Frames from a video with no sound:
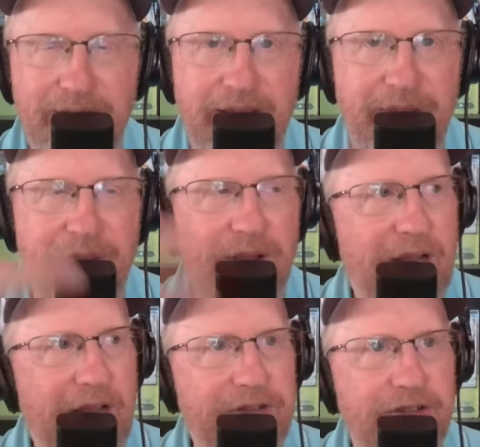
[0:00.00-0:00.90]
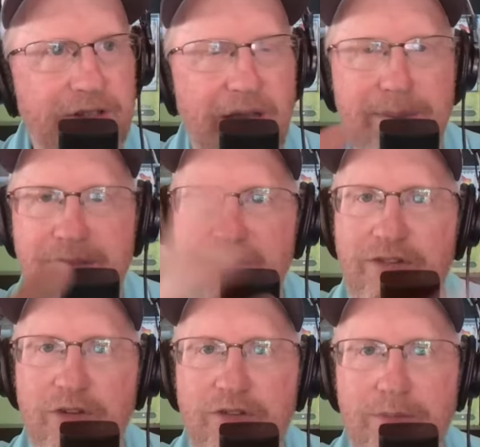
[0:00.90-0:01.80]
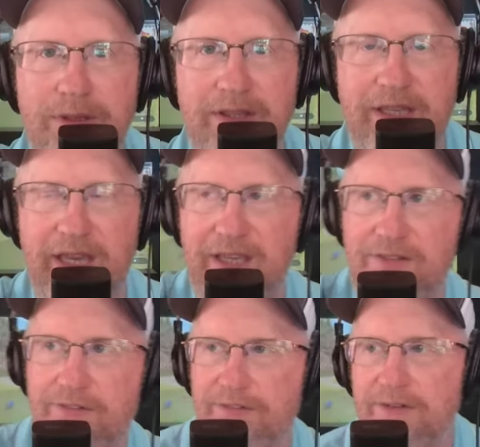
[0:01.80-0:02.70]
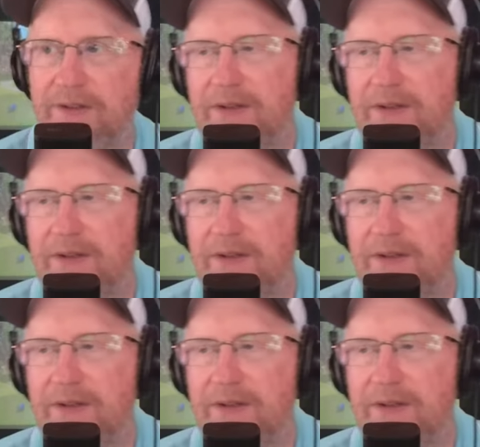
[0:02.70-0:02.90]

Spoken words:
And the logic, I mean, this used to be the case.